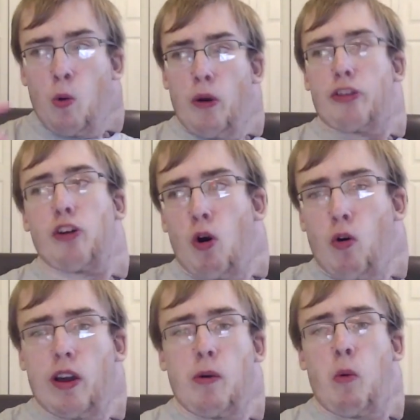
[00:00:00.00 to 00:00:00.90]
with
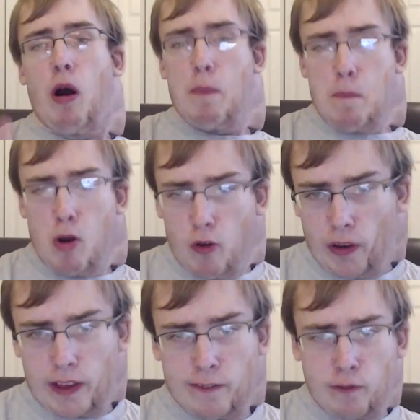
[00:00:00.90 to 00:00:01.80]
only one
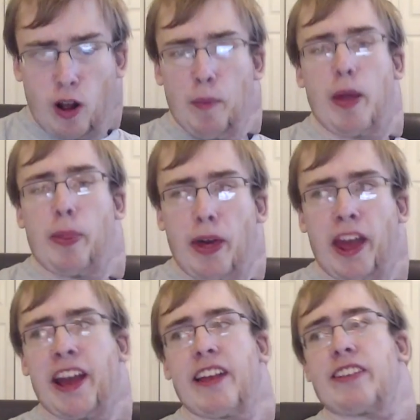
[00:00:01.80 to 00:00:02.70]
movie from it
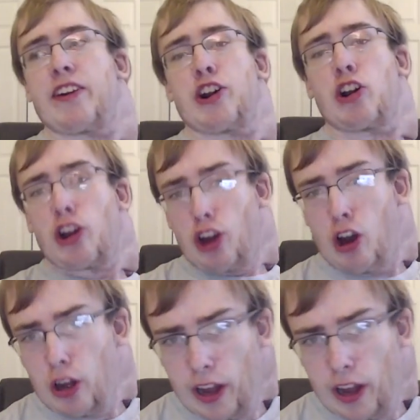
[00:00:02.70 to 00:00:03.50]
being considered good,